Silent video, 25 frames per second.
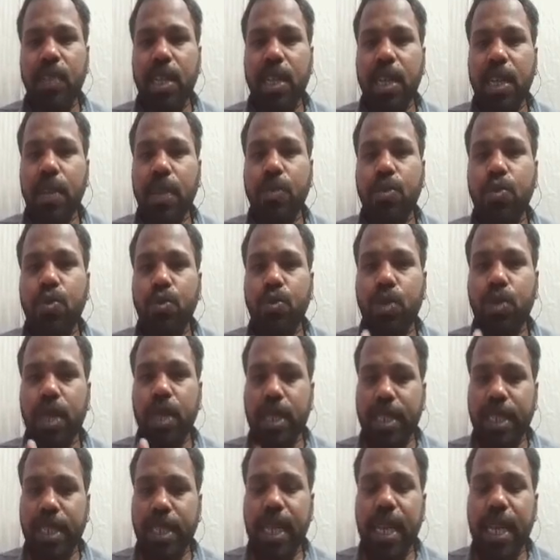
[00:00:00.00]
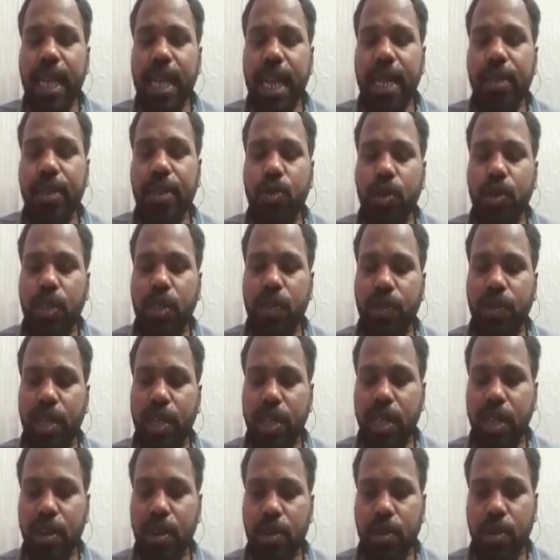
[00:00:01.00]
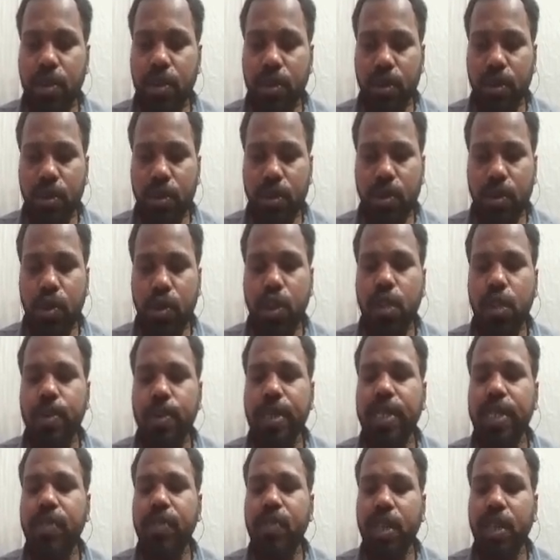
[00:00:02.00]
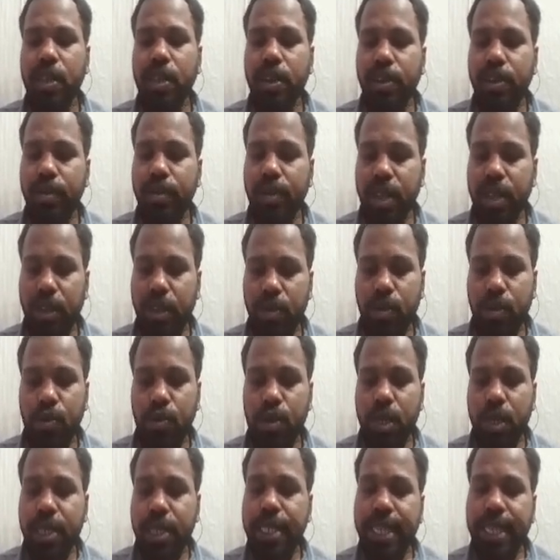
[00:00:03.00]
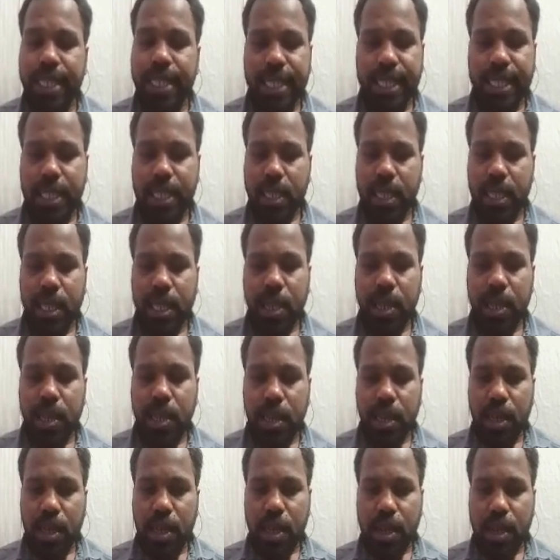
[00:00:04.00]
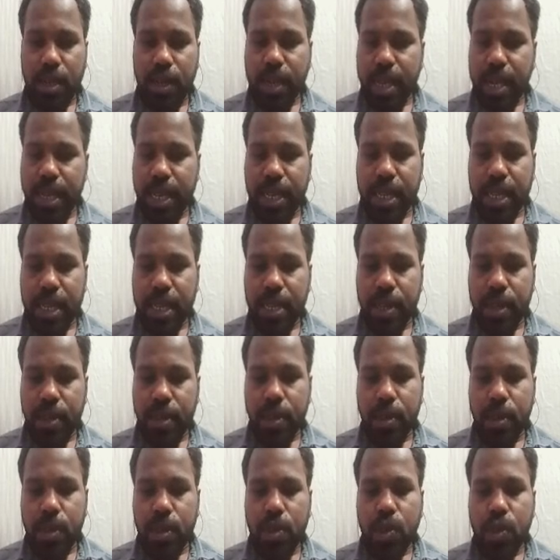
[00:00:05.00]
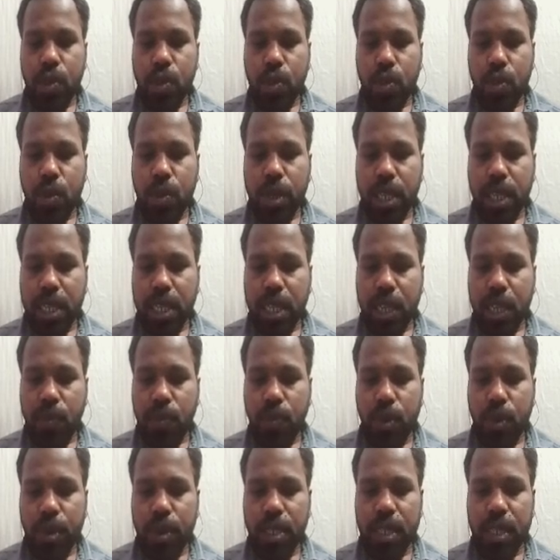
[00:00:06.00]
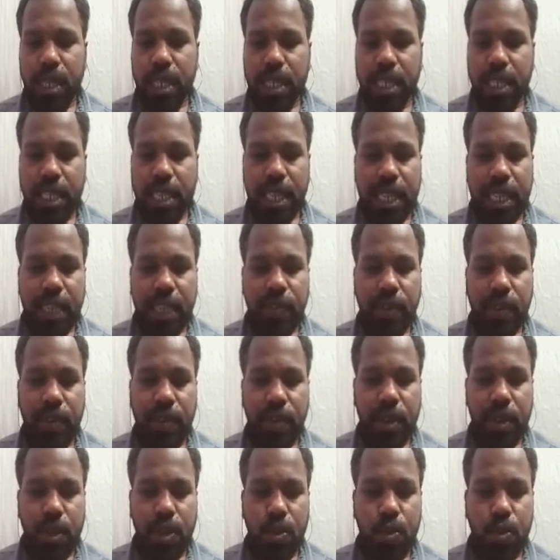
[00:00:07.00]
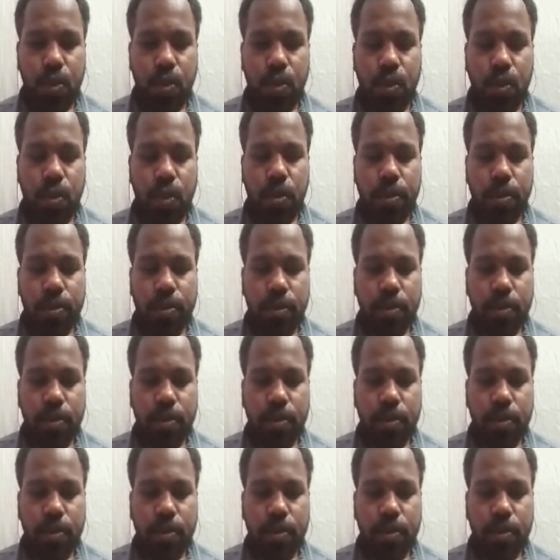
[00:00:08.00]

will give to the train and 20% will give to the test, right? So this is what the stratify will do.